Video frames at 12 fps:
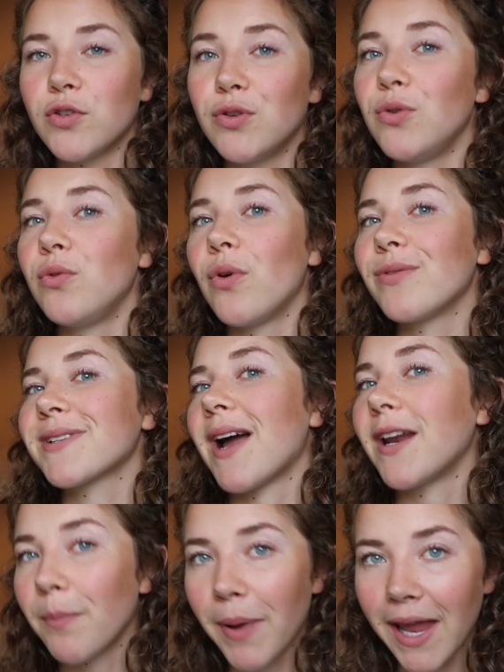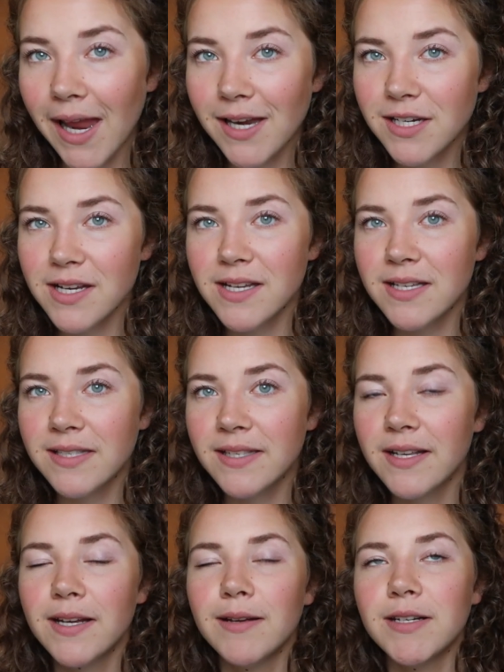to those kind of
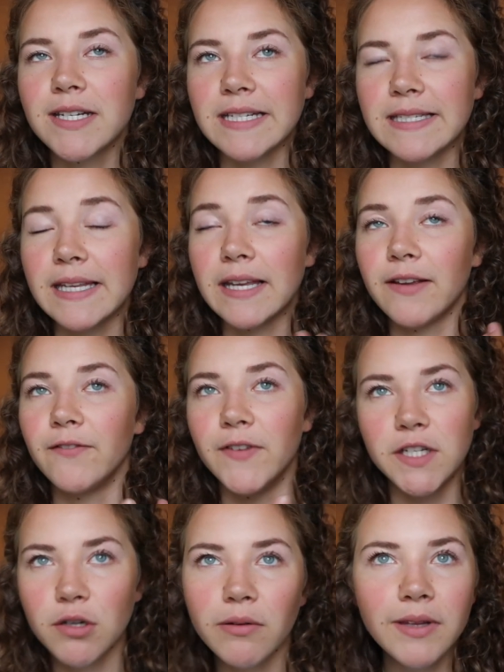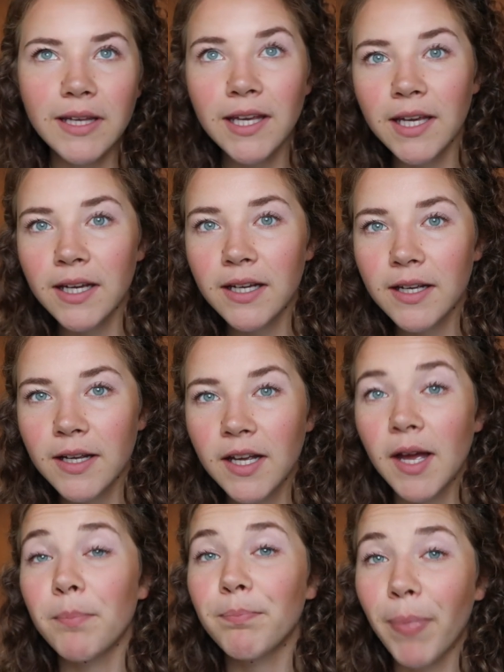pages, just like visually.
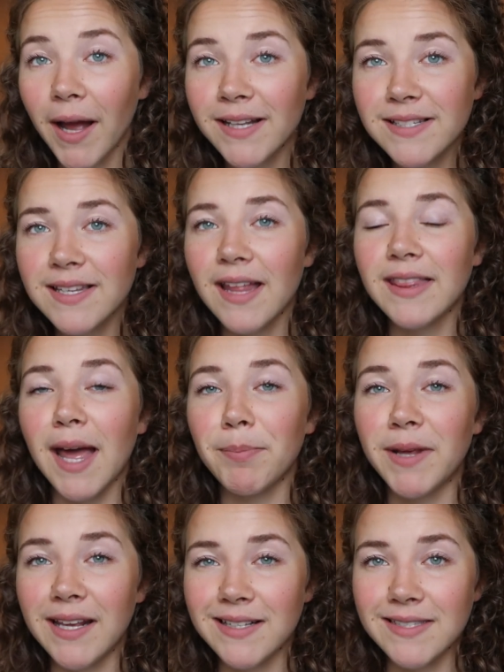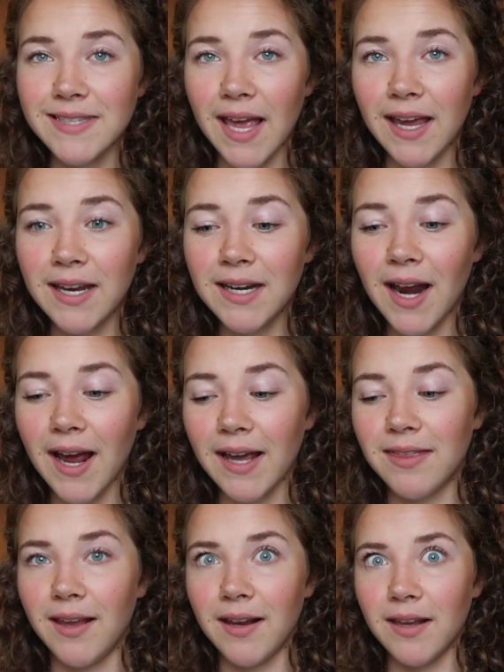But that being said,
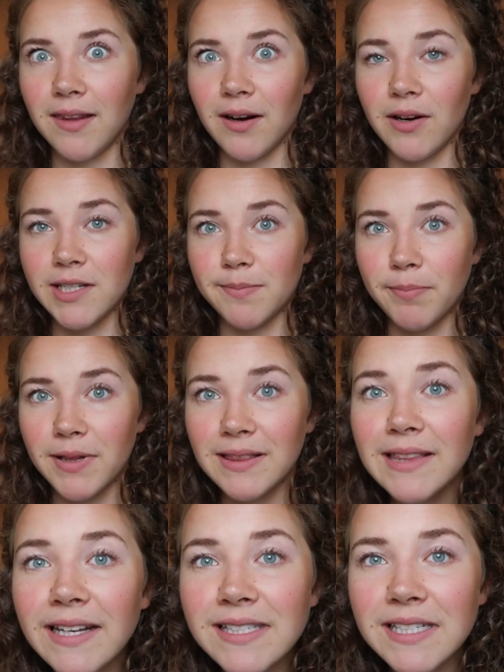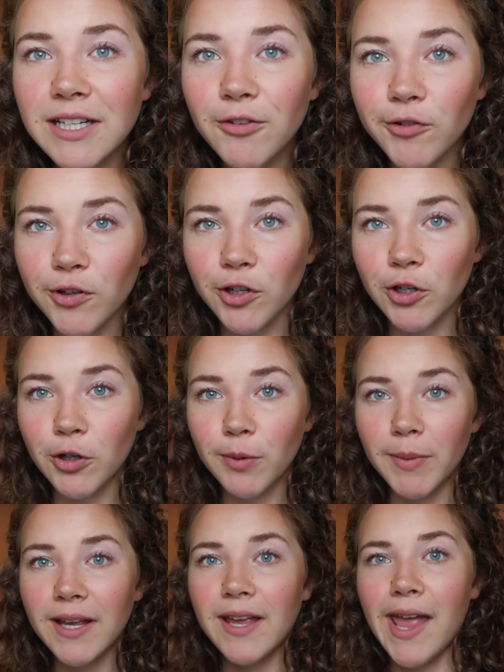I think there is plenty of
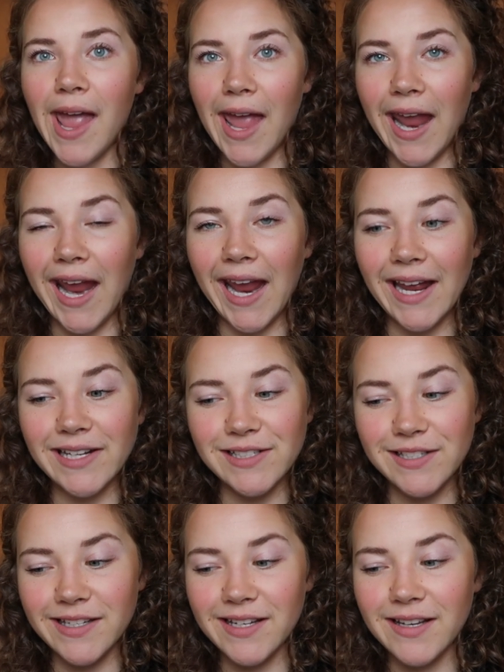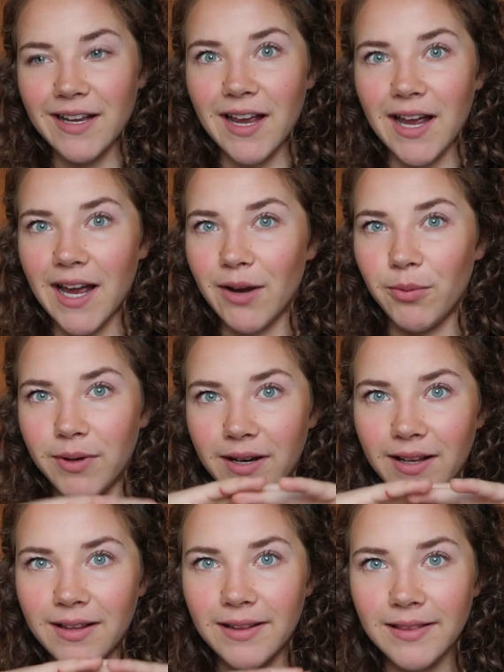room, and I
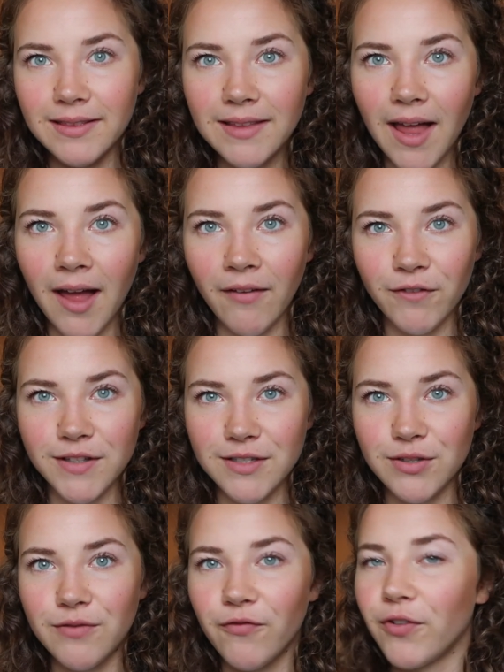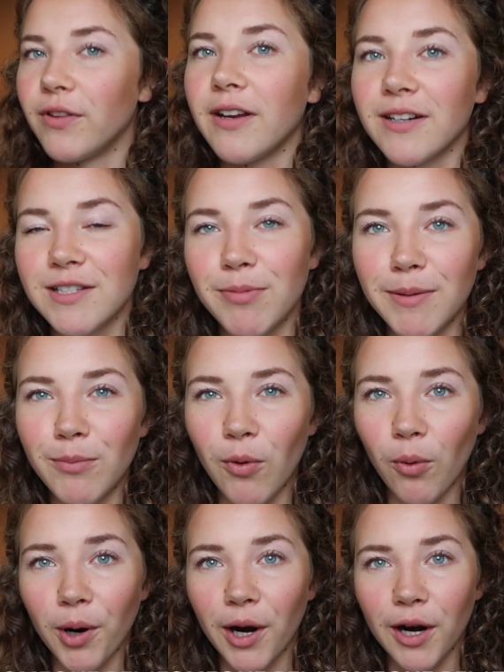would love for there to be
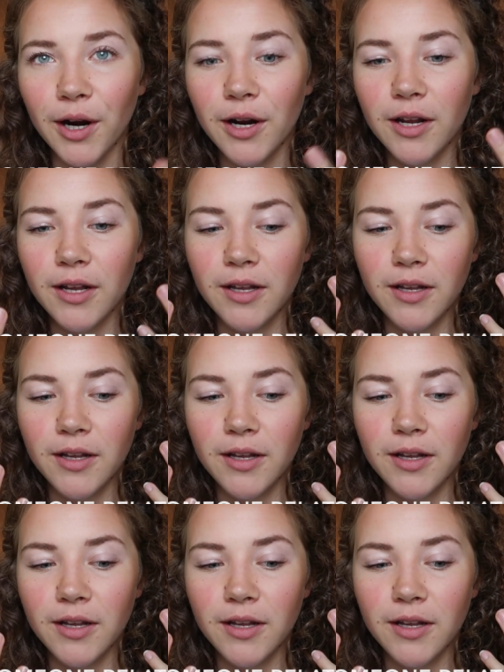more